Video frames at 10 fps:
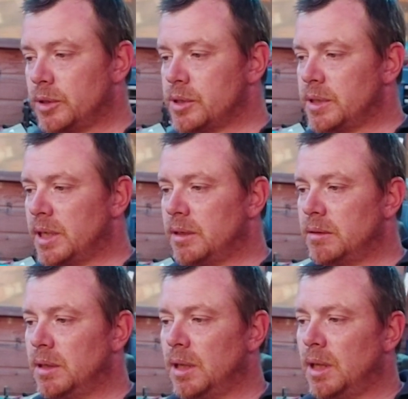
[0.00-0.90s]
pushes
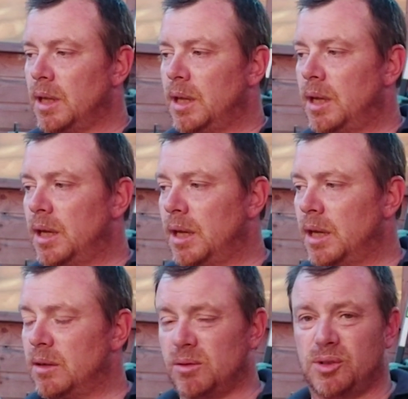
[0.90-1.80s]
out,
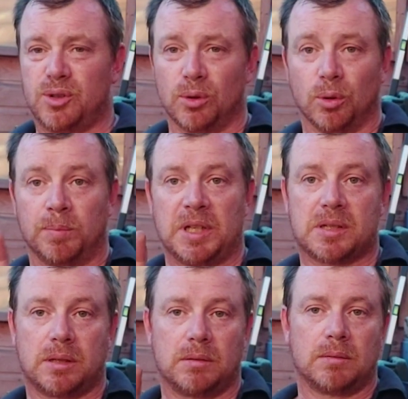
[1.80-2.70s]
or the dual
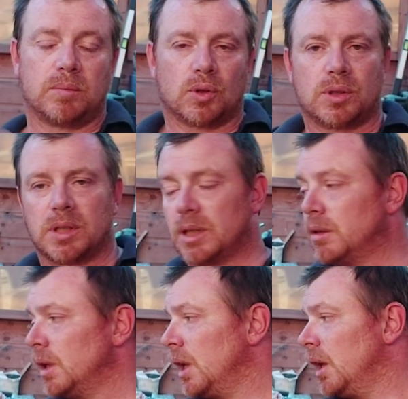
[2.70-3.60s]
piston that pushes
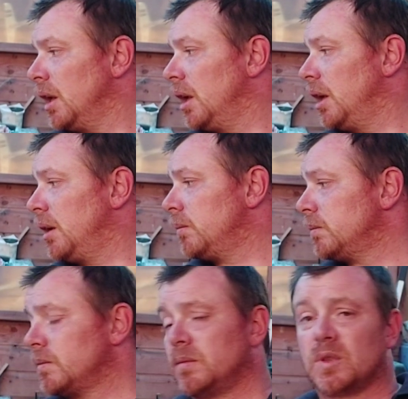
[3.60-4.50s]
out.
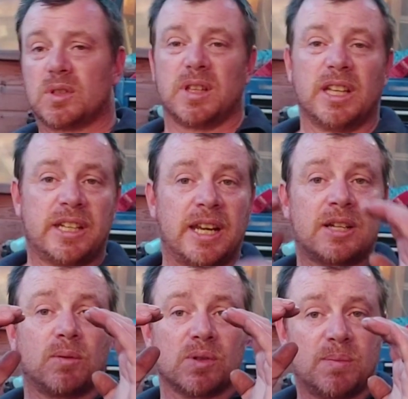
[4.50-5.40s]
The leading
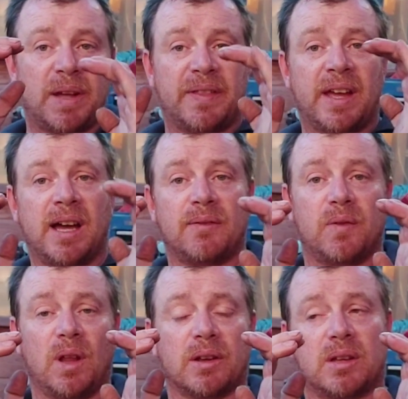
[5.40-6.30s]
edge ones, I bet they
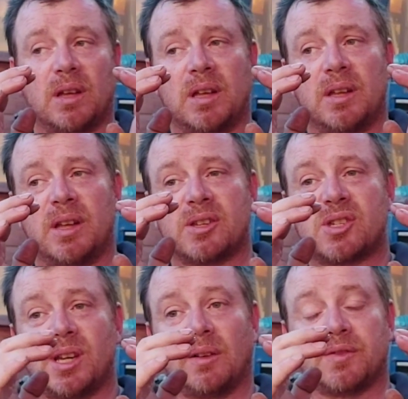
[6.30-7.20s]
have like a
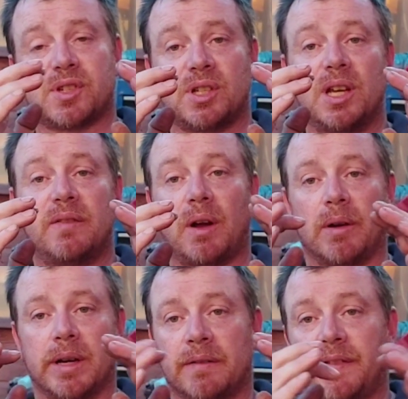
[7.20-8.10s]

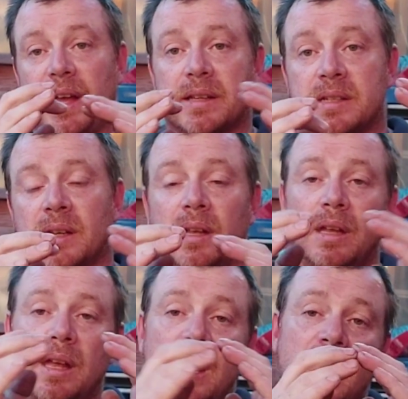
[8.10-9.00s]
self-servo in effect.
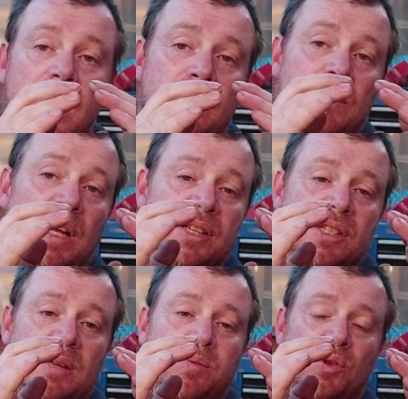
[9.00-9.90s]

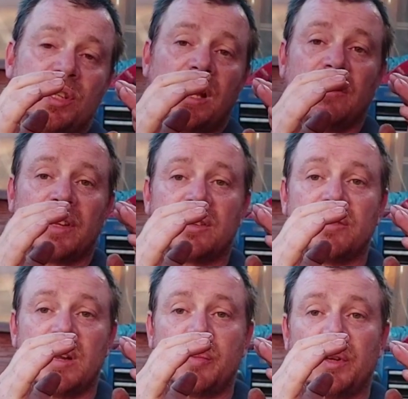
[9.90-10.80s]
As they push out, they
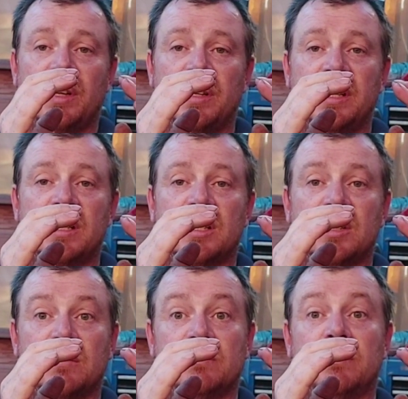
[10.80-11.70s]
grip, and it
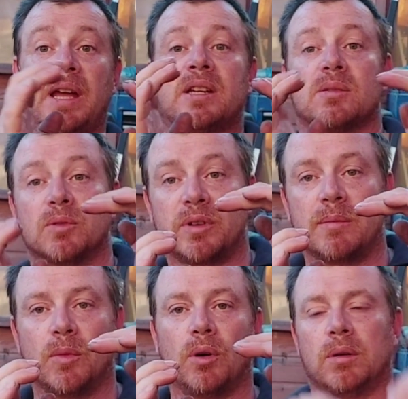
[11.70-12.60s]
makes them
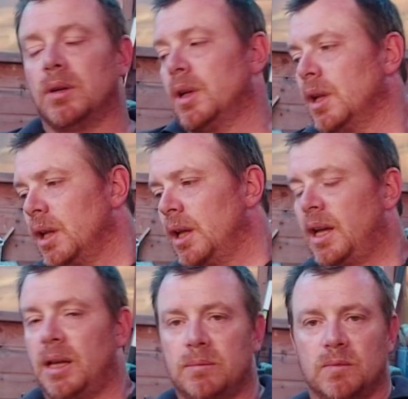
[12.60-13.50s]
grip more.
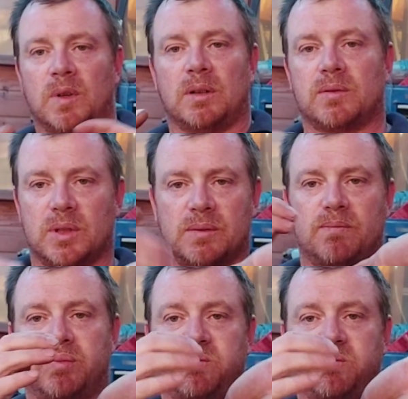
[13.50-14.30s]
Well, just,